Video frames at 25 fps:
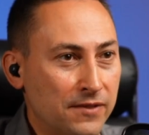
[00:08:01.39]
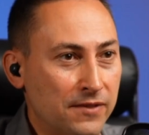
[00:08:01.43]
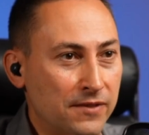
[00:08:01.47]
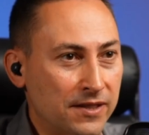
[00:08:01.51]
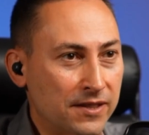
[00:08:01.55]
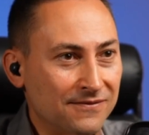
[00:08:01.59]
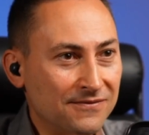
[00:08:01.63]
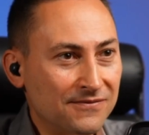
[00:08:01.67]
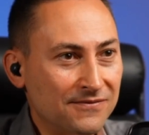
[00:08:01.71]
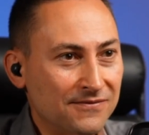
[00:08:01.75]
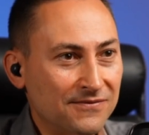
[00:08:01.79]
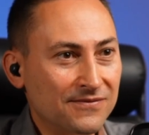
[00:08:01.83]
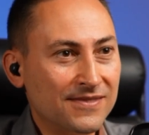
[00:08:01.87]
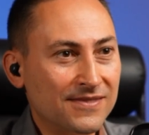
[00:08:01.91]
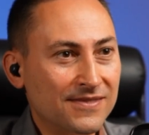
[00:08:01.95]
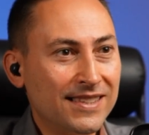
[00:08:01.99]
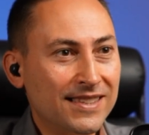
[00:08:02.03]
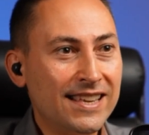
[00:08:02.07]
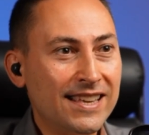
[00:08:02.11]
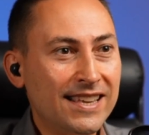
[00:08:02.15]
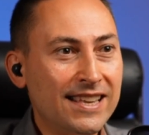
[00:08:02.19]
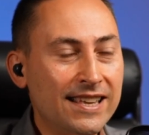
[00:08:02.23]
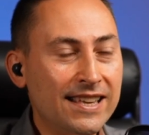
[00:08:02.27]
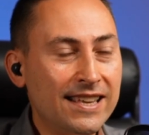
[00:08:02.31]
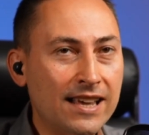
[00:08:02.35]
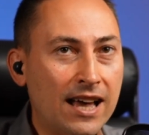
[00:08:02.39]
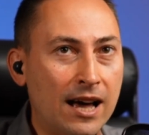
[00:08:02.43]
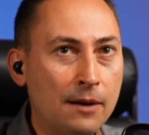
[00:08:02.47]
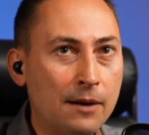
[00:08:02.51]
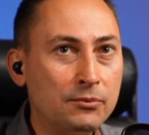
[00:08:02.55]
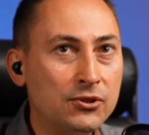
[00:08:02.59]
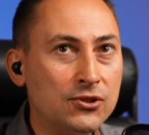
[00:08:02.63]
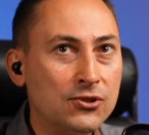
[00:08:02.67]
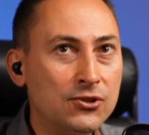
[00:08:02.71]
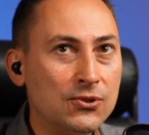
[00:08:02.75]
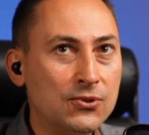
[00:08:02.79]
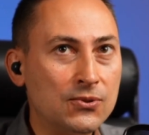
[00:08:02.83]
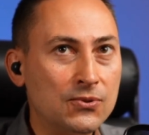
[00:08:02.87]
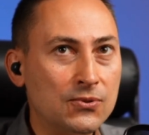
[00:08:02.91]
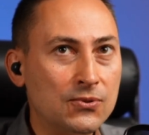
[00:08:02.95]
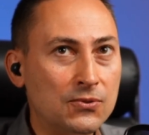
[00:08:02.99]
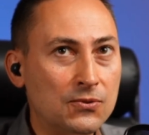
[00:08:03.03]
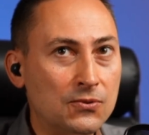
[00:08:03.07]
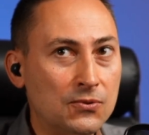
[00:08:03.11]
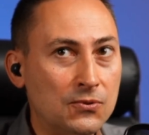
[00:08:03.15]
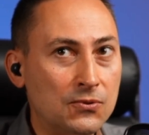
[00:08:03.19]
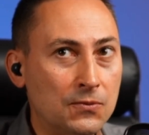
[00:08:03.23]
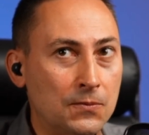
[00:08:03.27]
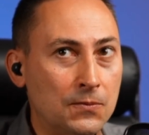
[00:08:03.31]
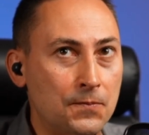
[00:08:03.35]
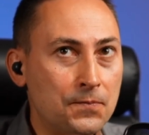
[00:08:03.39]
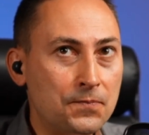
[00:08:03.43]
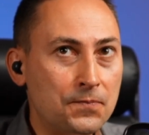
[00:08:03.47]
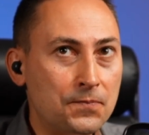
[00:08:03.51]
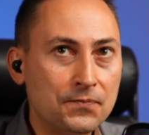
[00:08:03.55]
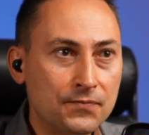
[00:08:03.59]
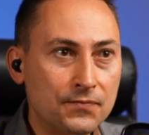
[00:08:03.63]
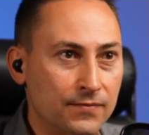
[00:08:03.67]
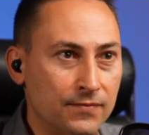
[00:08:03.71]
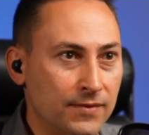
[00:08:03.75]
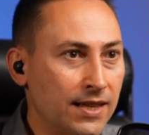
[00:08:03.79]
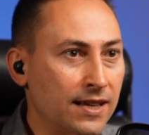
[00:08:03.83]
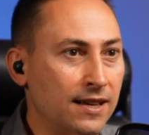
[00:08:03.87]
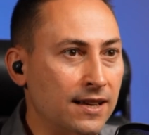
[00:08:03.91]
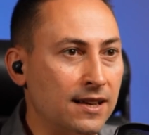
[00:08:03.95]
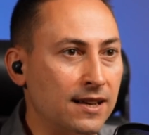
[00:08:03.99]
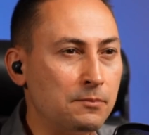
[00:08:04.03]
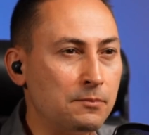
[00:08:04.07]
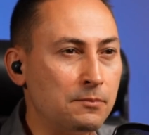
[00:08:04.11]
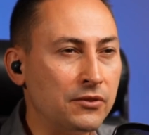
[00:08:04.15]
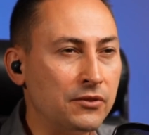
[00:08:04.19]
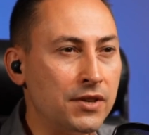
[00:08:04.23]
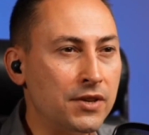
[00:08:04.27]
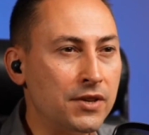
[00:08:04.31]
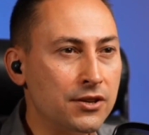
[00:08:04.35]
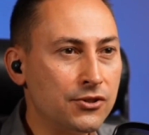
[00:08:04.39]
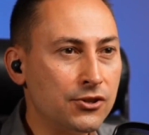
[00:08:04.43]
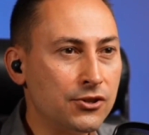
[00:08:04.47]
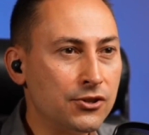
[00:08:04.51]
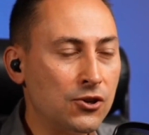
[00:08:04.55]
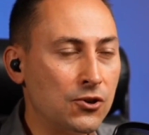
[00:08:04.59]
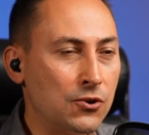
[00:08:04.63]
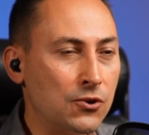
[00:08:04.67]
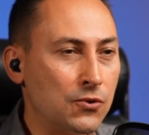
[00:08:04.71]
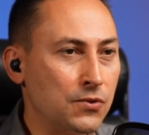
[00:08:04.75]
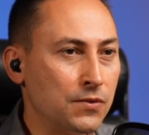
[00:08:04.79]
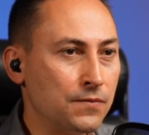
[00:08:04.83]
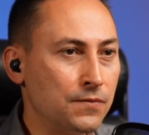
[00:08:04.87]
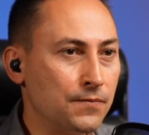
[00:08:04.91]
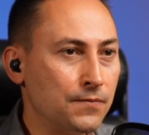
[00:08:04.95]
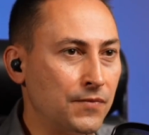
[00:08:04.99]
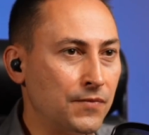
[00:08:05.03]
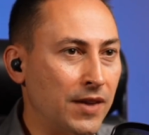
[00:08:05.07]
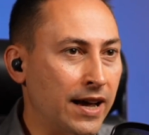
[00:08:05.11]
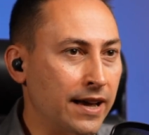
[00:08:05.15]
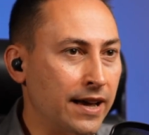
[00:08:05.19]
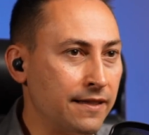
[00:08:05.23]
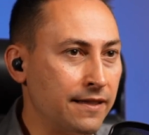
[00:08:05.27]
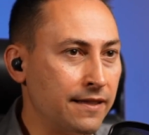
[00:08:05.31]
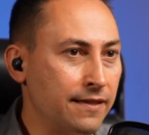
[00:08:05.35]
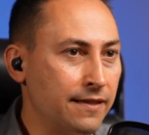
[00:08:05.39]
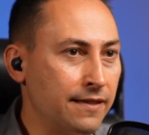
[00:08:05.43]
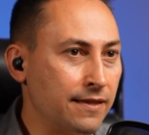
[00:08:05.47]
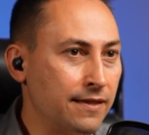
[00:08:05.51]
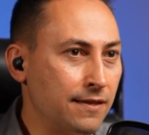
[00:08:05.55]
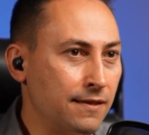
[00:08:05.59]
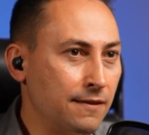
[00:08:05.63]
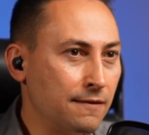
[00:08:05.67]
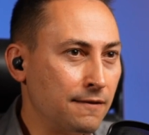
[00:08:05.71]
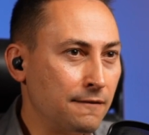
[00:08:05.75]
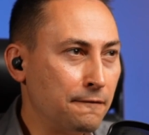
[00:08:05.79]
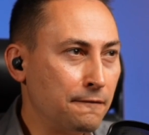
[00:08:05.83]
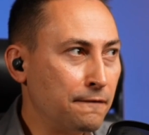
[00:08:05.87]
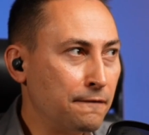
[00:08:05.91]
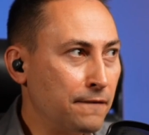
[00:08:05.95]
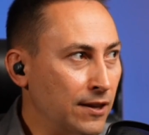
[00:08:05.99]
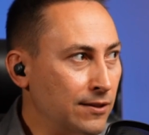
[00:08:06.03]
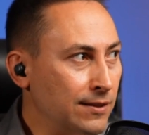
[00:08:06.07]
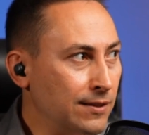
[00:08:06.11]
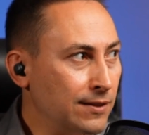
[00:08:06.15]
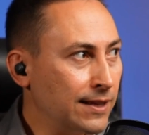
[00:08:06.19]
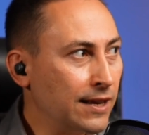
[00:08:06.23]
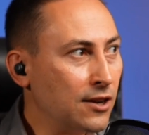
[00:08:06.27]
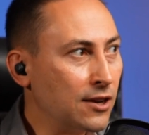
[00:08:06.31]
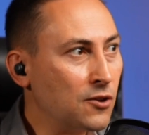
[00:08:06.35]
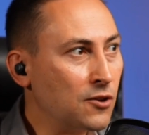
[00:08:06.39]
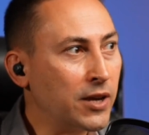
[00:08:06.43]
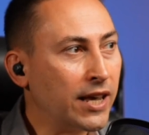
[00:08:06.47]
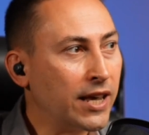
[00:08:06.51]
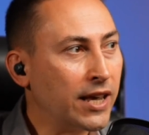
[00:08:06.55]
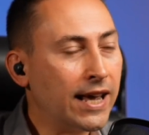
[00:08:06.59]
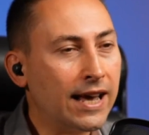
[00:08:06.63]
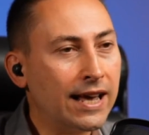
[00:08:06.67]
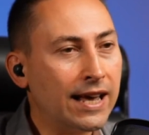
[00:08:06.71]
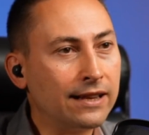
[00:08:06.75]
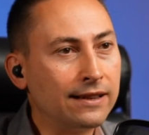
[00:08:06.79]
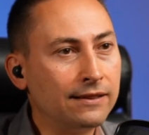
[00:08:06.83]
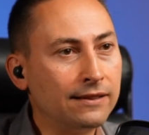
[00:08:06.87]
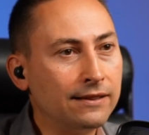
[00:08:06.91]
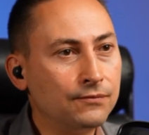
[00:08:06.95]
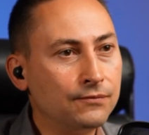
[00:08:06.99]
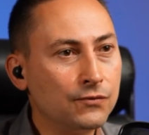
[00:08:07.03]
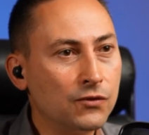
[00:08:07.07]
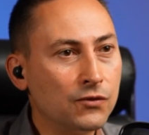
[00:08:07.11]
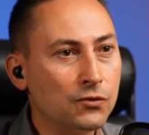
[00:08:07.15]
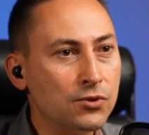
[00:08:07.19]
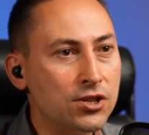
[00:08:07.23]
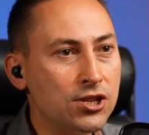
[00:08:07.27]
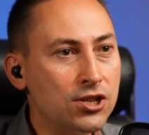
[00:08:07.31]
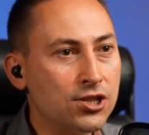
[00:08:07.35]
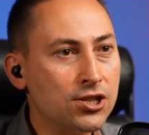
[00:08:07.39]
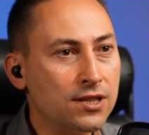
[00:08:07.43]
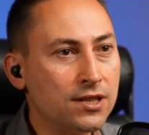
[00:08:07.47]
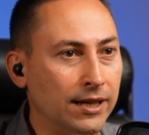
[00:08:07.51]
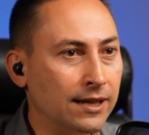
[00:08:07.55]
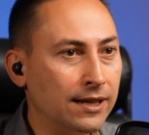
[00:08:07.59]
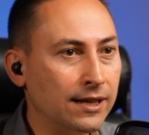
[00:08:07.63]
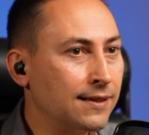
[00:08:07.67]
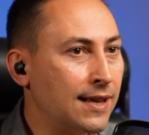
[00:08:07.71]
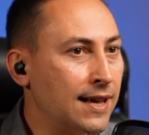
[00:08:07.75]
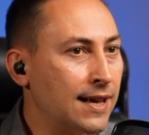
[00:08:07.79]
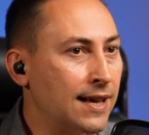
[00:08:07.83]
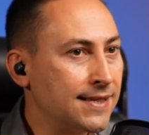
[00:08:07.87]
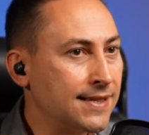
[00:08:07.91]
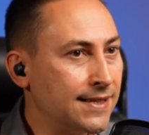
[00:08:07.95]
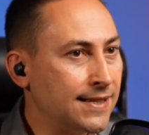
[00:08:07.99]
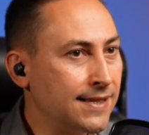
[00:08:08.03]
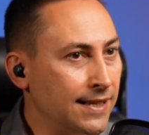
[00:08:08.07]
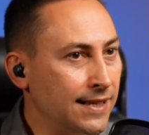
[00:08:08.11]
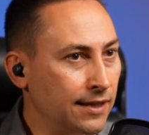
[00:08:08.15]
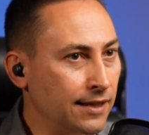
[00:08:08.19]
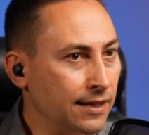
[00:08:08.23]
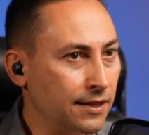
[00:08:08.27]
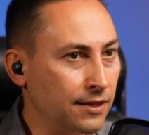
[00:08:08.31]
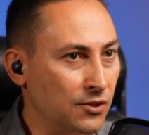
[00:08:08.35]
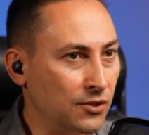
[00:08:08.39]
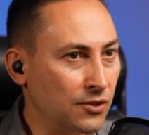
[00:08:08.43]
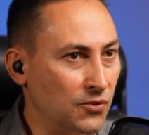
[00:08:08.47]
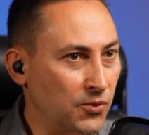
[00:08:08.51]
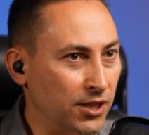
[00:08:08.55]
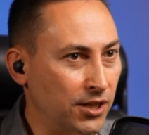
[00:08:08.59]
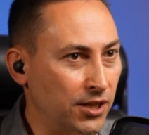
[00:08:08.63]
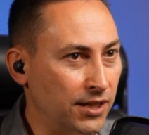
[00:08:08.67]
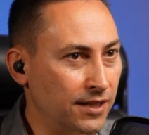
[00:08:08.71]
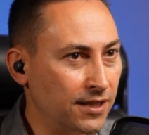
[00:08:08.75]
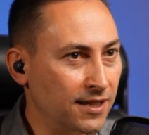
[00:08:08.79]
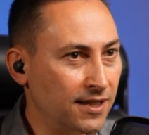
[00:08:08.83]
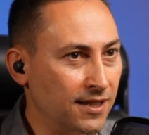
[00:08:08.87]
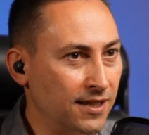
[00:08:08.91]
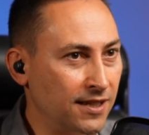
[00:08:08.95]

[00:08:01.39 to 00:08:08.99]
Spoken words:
And up to a couple of years ago, I felt like we had reached a glass ceiling in a way.